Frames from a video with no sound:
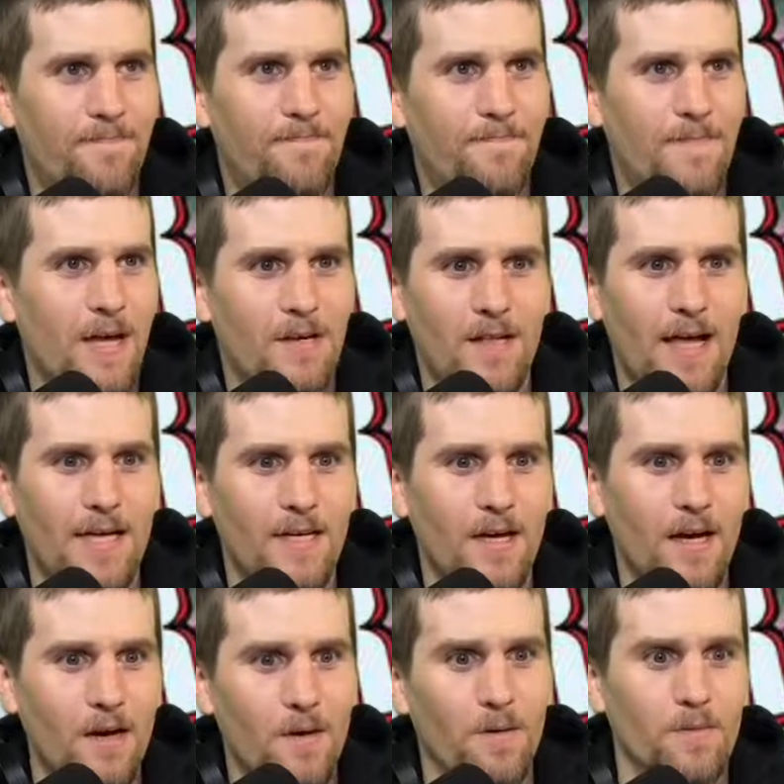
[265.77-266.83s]
they're like,
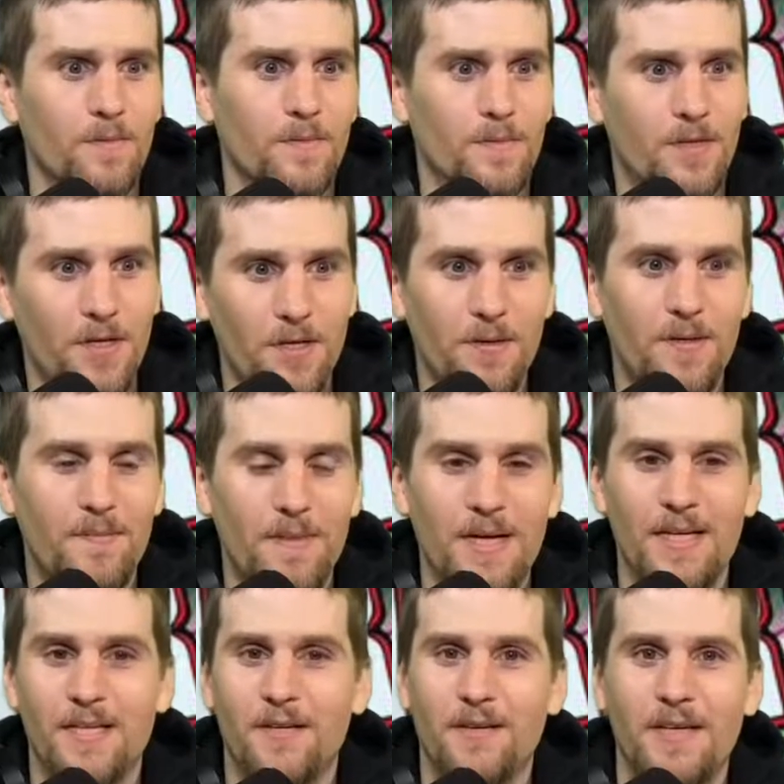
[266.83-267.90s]
oh, so you
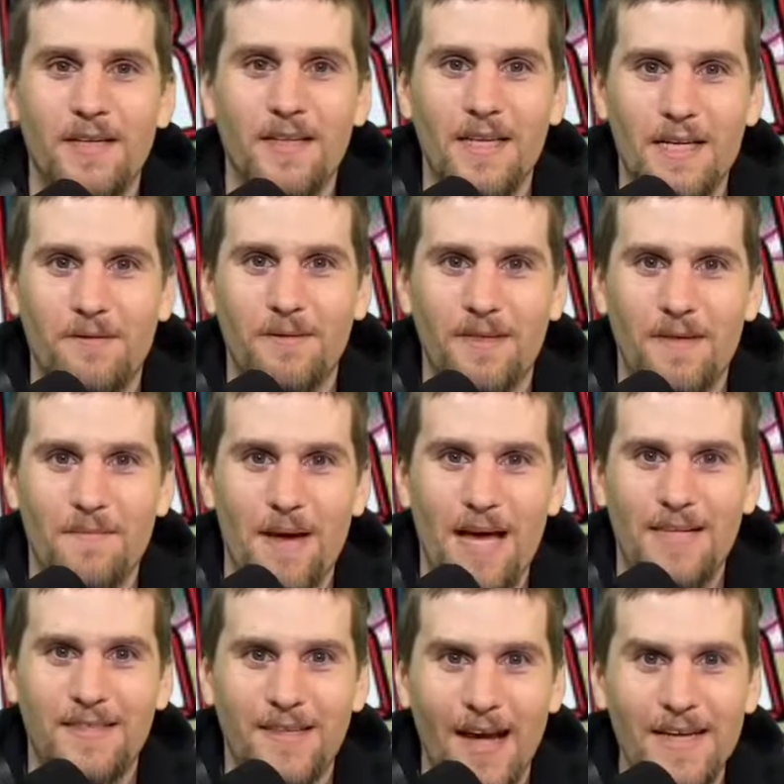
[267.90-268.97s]
admit you're in league with the
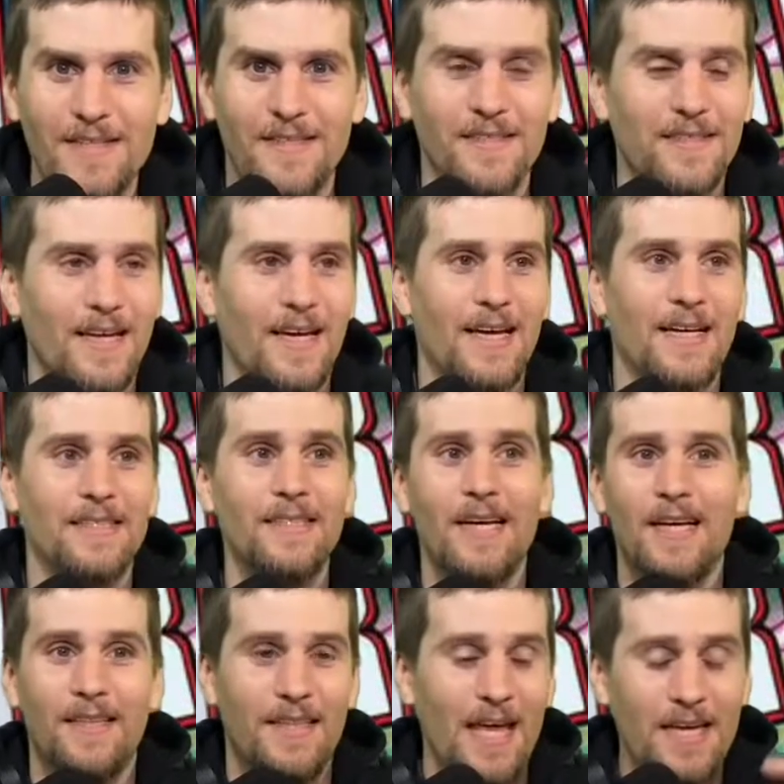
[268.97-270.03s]
Mad Titan. And
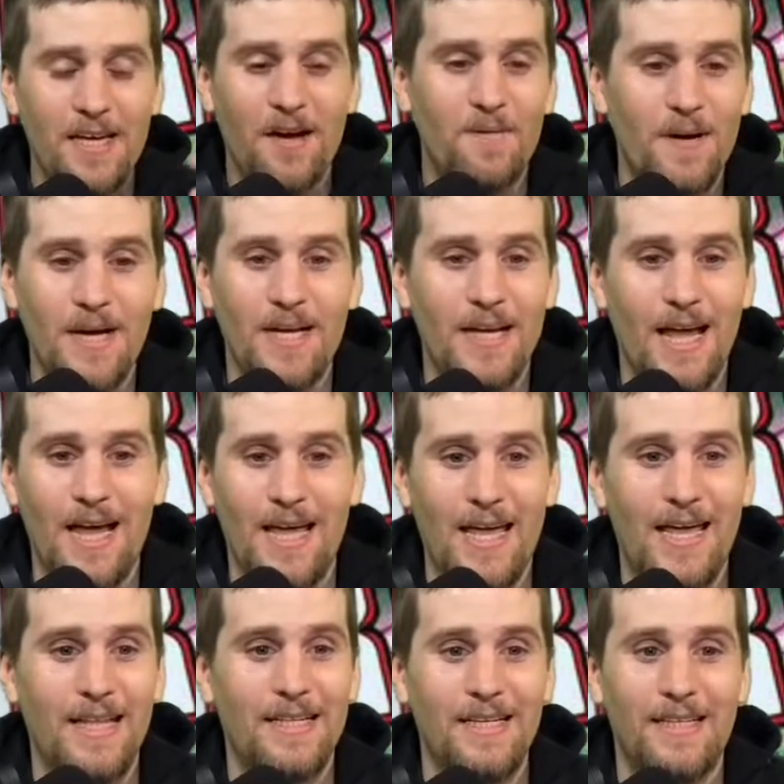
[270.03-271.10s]
they go in,
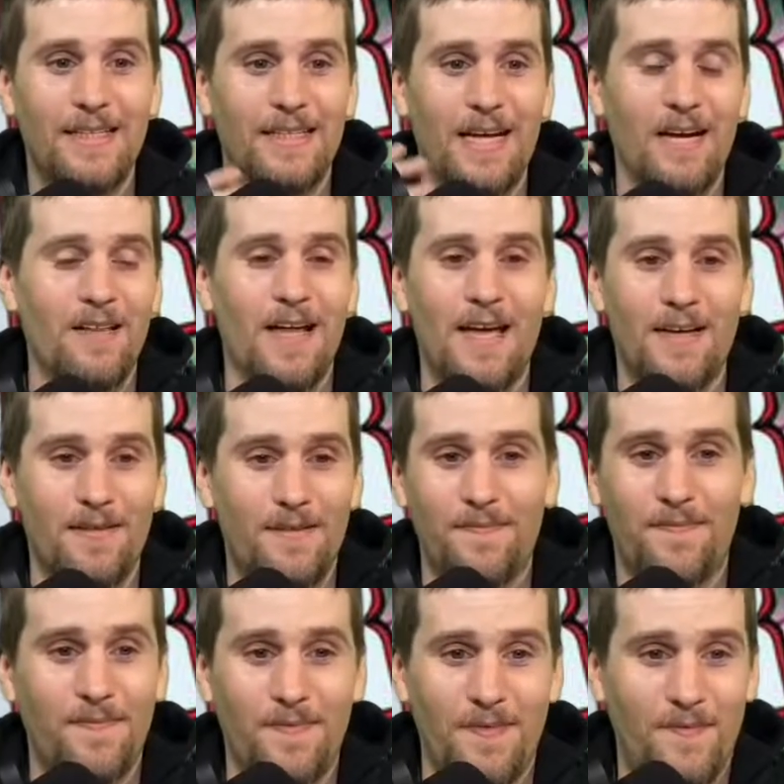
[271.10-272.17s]
and they're like,
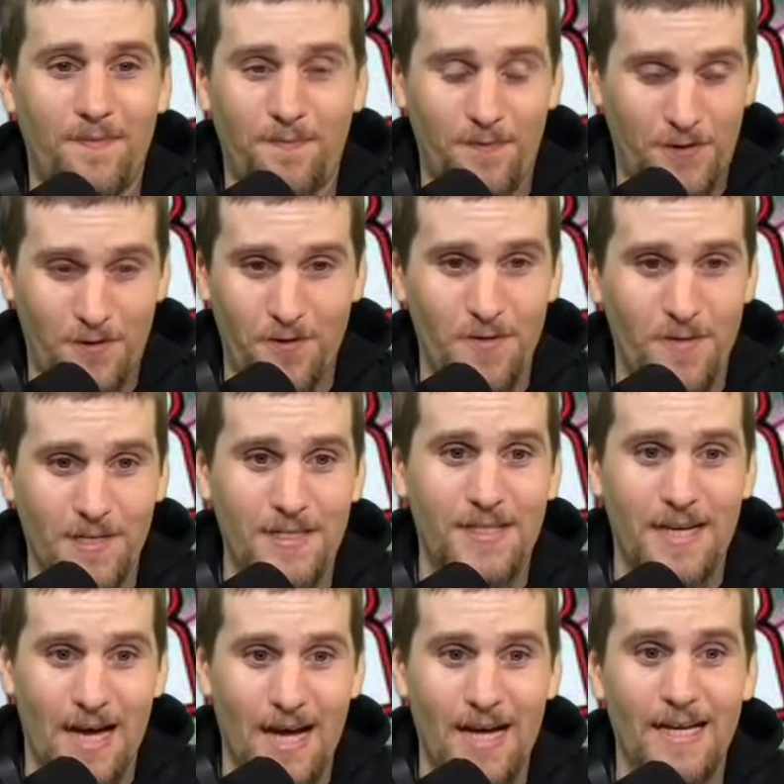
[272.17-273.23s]
screw this
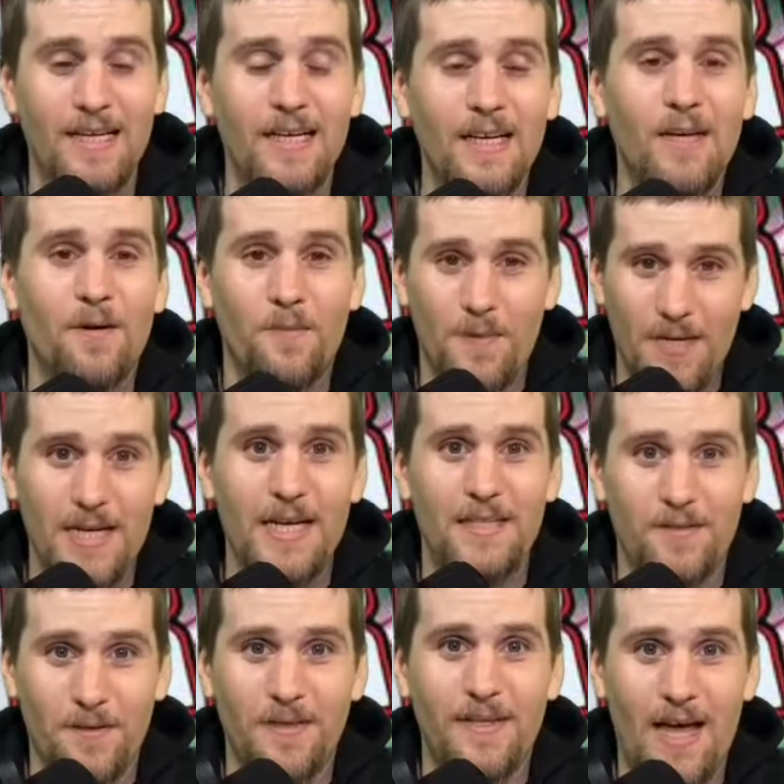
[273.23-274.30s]
guy. We need
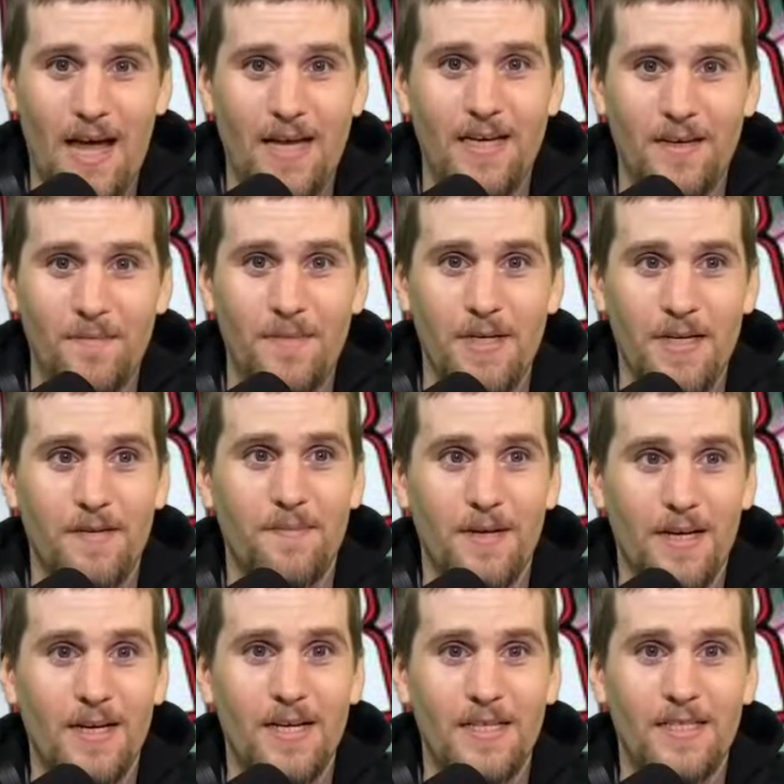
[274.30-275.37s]
to attack him. He
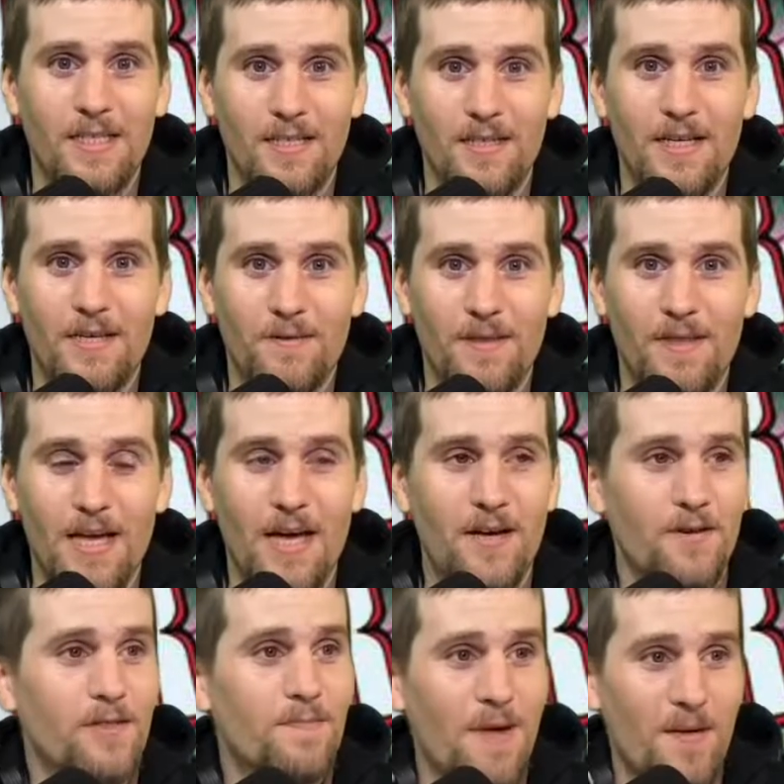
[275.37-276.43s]
admitted he's in league with
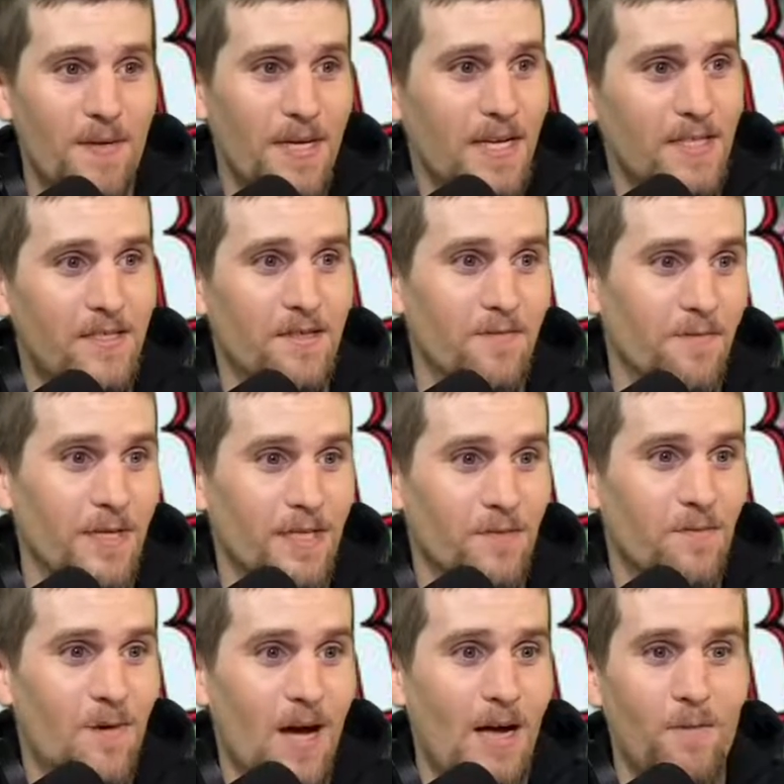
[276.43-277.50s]
Thanos. Maybe he's the reason
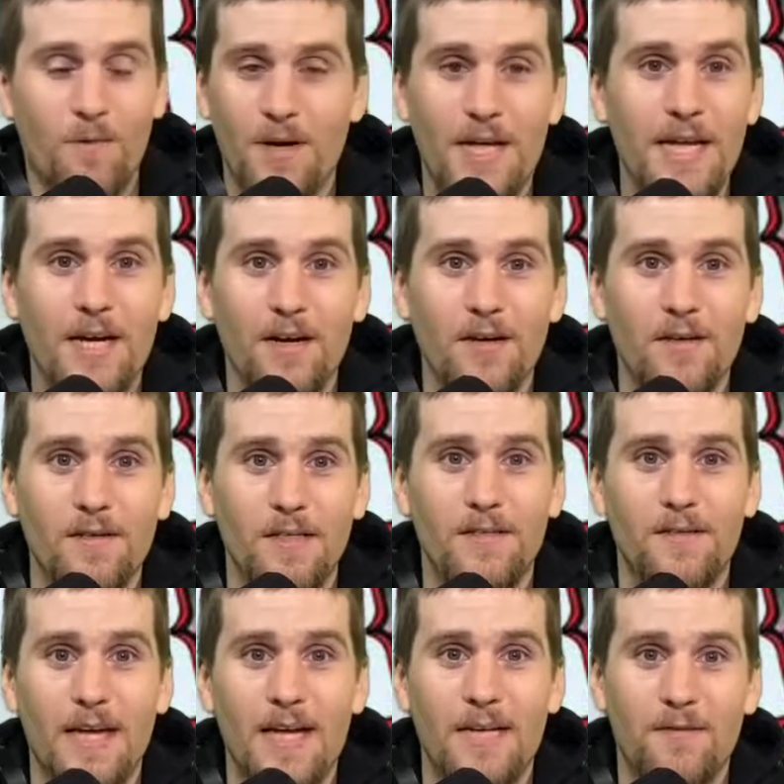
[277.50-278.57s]
why we're here and
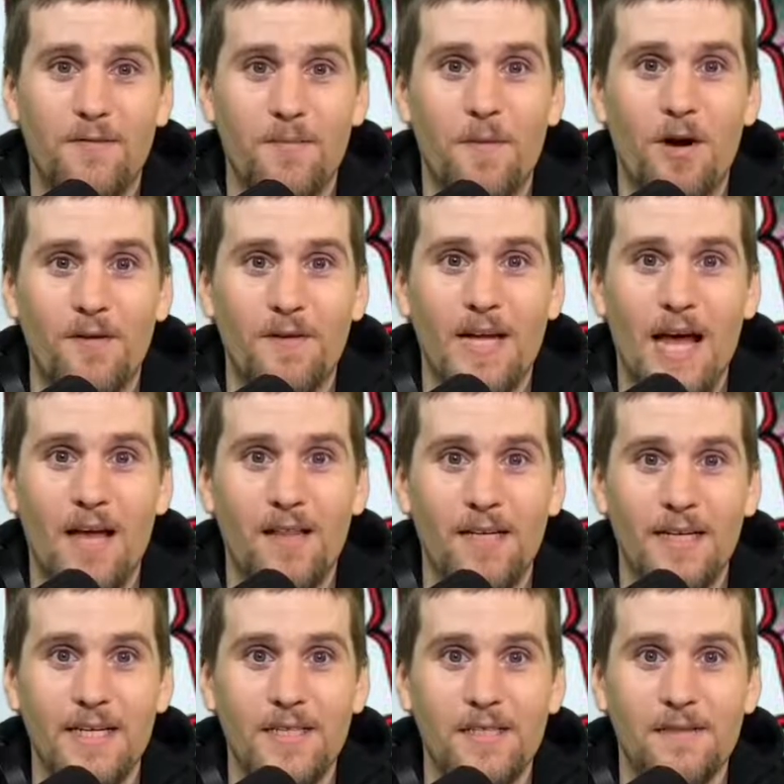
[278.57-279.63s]
taken from our
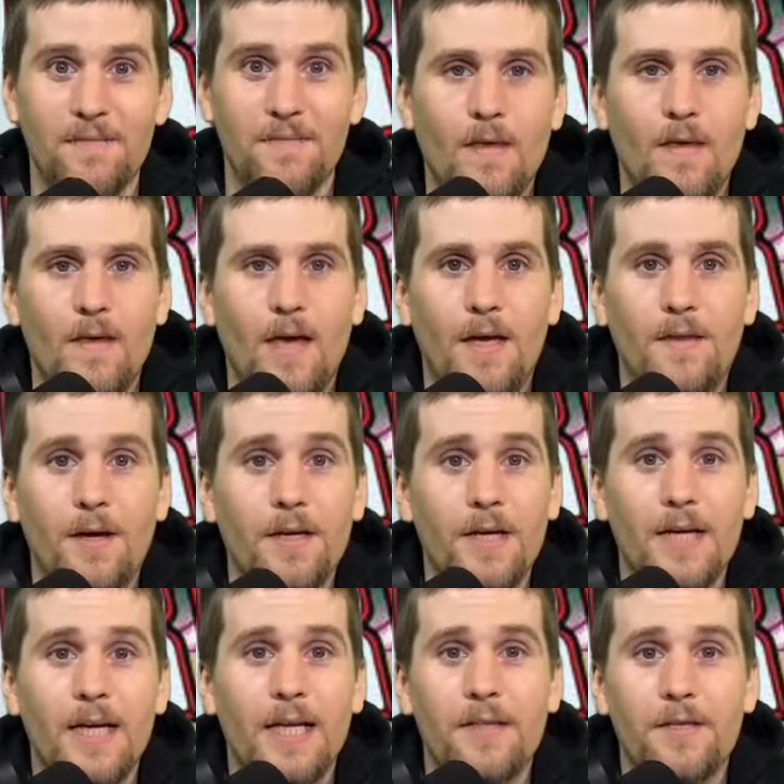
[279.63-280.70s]
realities. And they're going
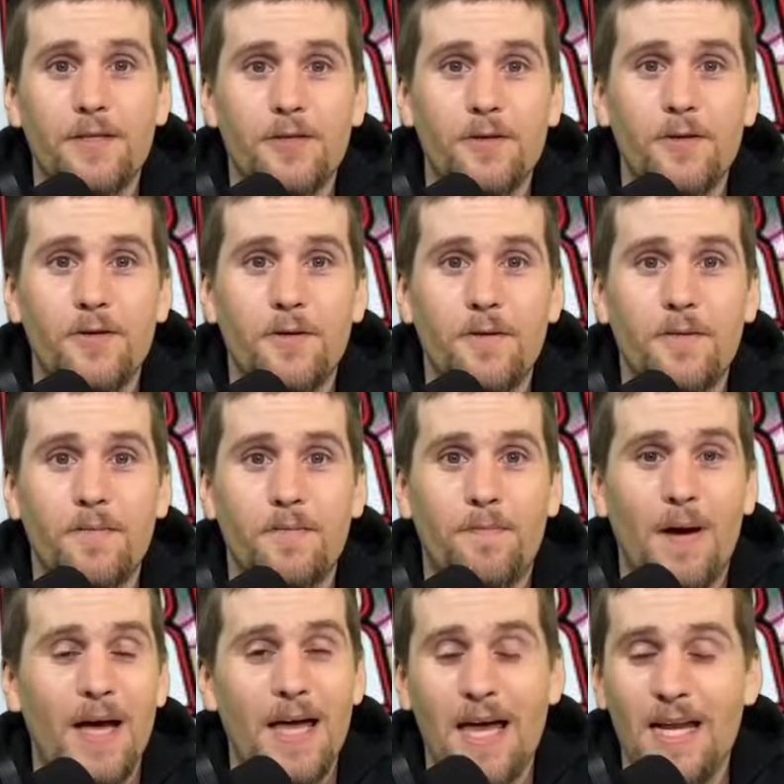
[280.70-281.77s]
to get the truth
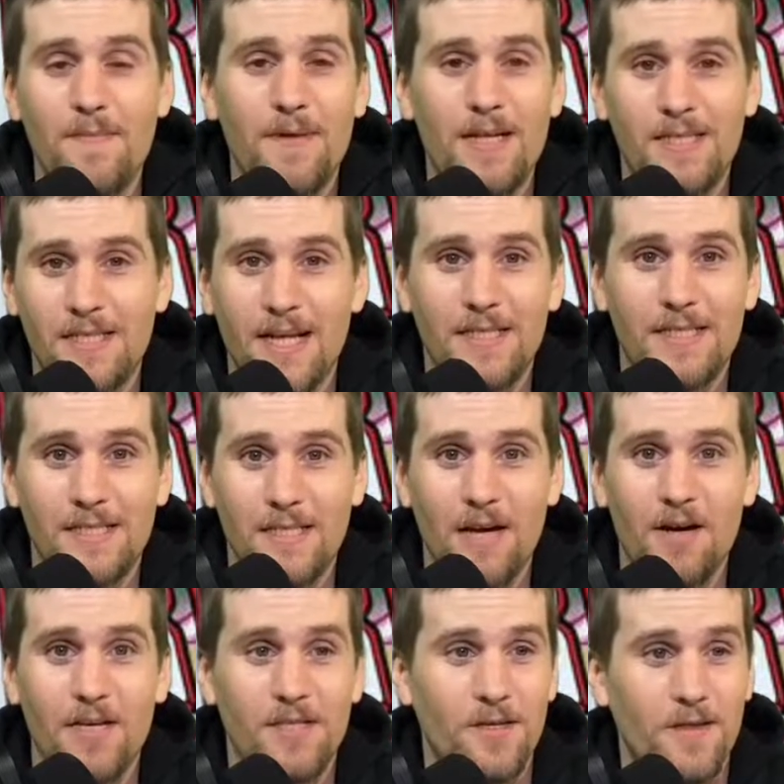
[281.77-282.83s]
by any means
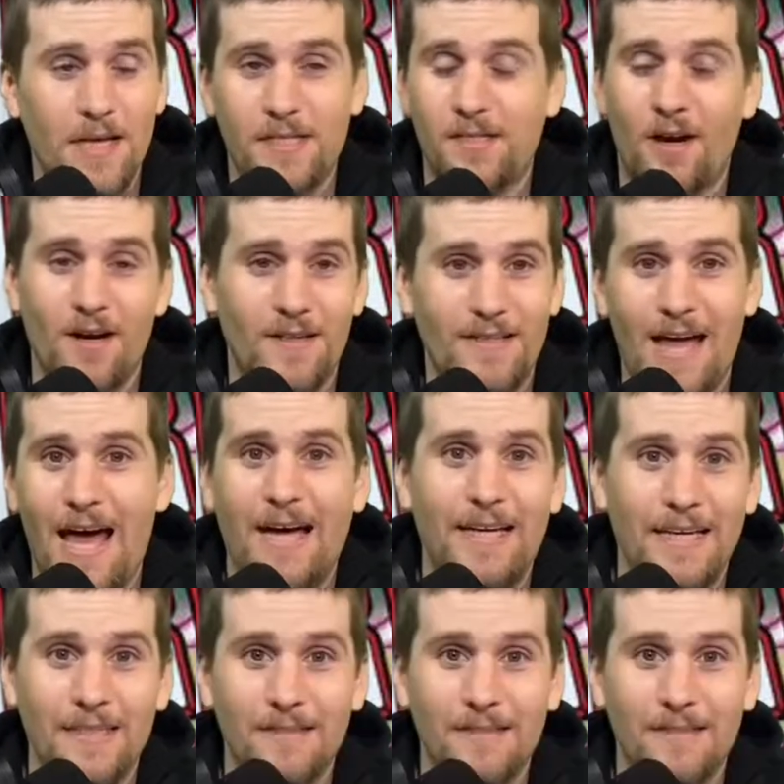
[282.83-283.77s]
necessary, so they start attacking.